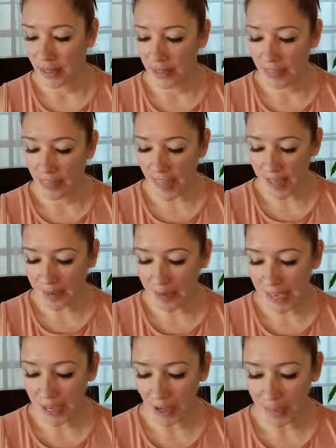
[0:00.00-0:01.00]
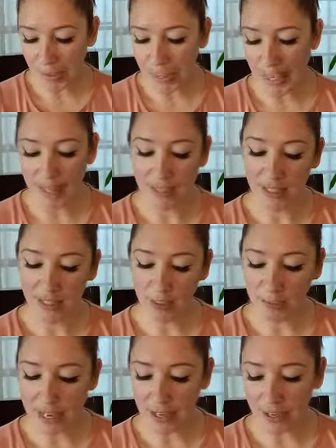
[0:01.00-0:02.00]
Then Peter began to
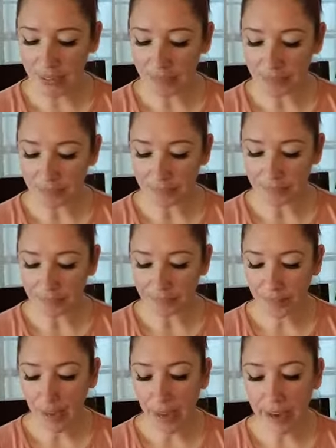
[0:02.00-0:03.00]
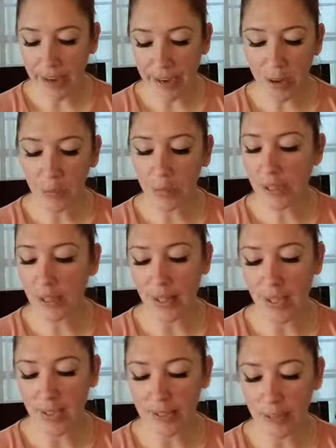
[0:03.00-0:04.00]
speak. I now
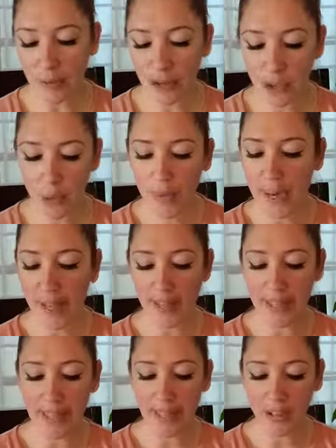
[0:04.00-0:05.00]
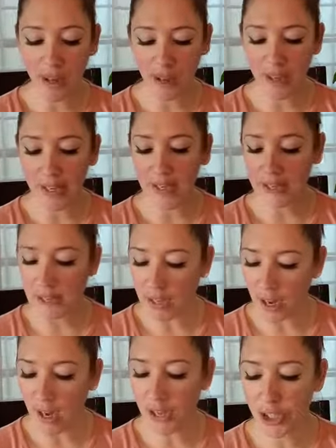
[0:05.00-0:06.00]
realize how true it is that God does
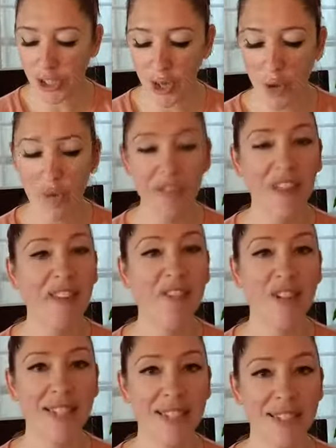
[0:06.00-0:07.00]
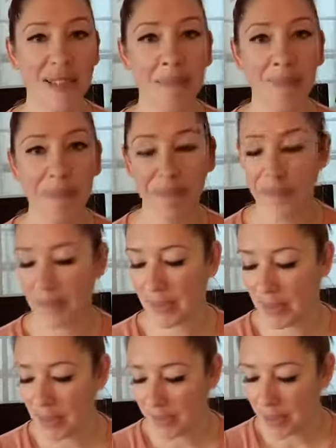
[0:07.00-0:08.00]
not show favoritism,
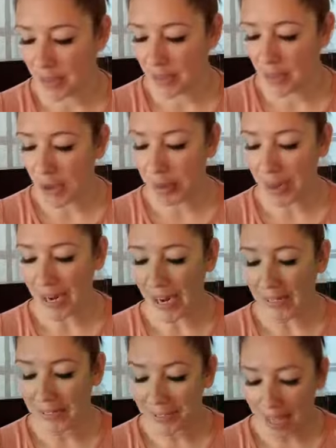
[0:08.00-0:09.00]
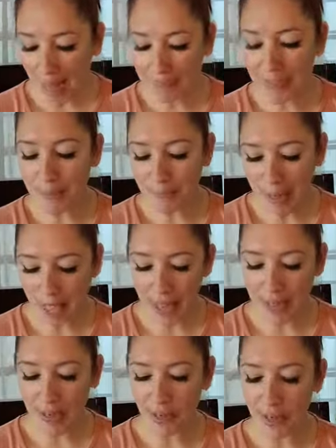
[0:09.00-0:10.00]
but accepts
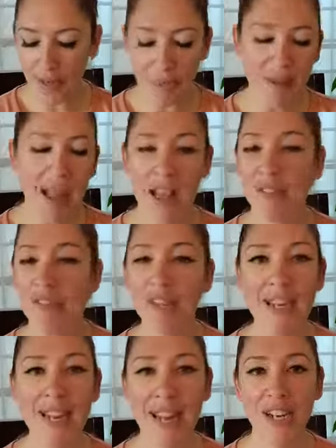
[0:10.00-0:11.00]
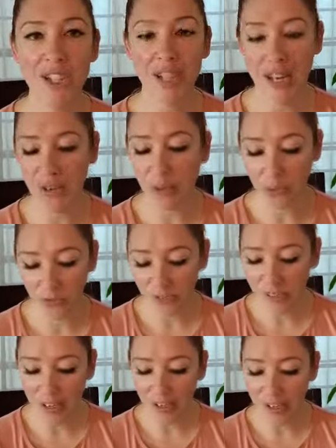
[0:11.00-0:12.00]
men from every nation who
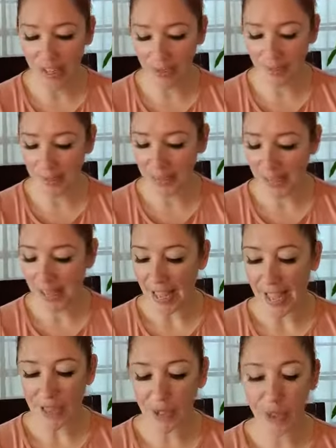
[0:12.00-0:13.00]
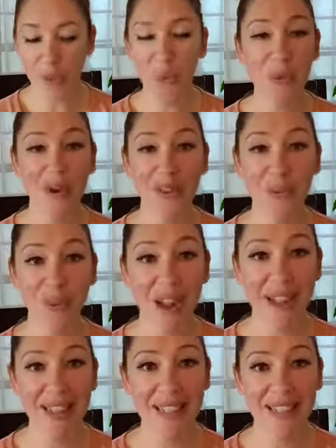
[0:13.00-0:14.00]
fear him and do what is
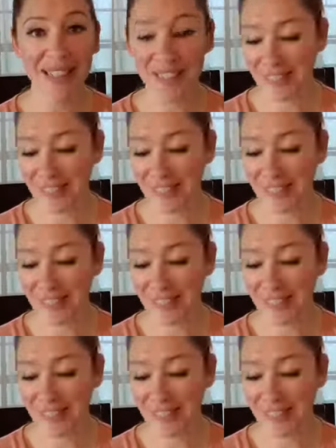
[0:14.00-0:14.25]
right.